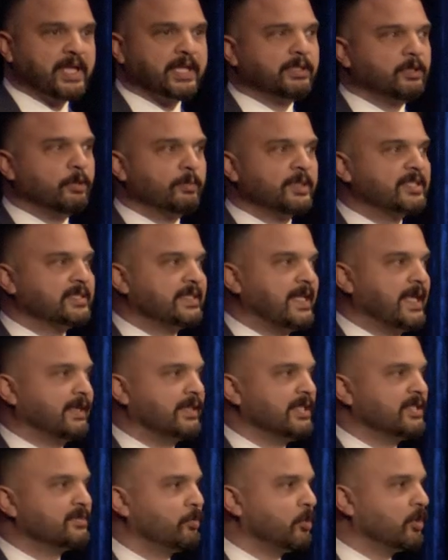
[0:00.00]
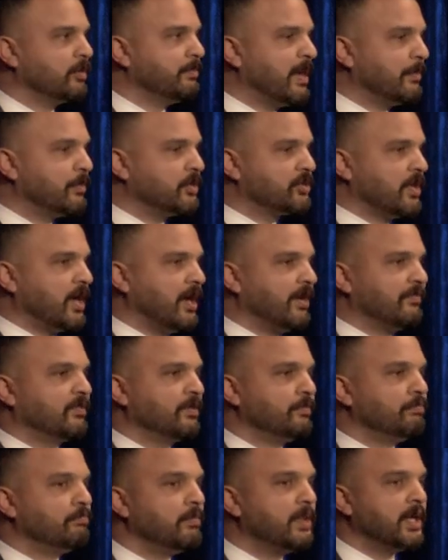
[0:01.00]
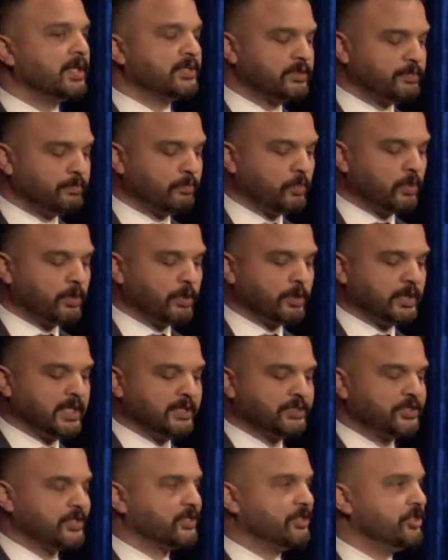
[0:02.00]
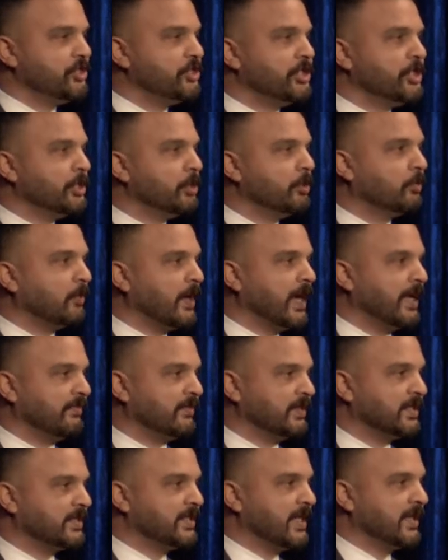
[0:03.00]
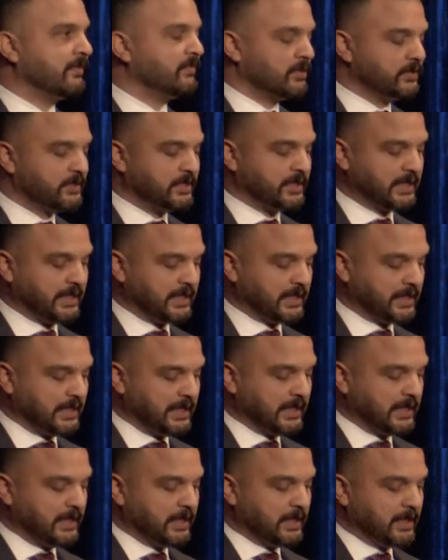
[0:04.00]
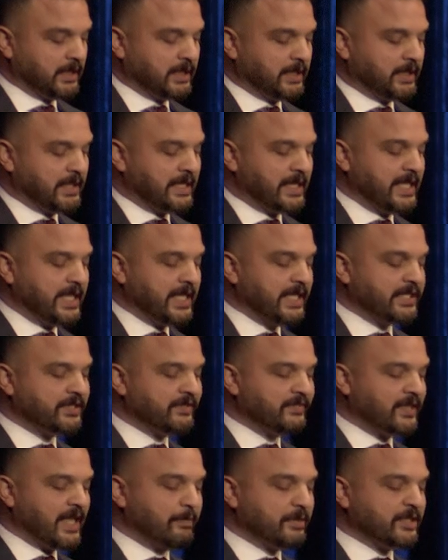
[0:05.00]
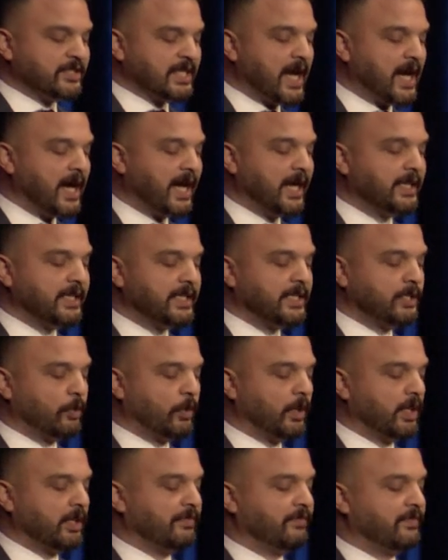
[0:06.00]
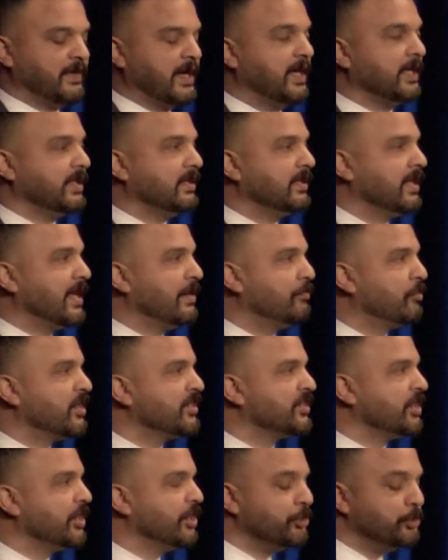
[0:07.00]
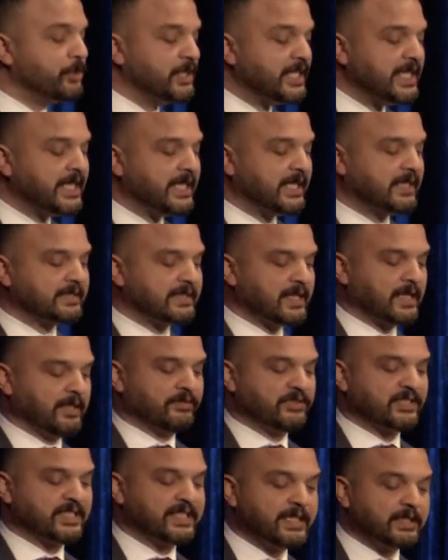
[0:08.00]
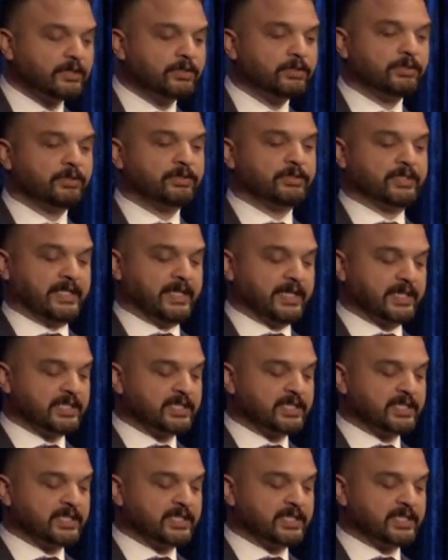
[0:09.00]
make no mistake, these board members offer much more than just geographic diversity. Each of them is highly qualified and brings a unique set of skills and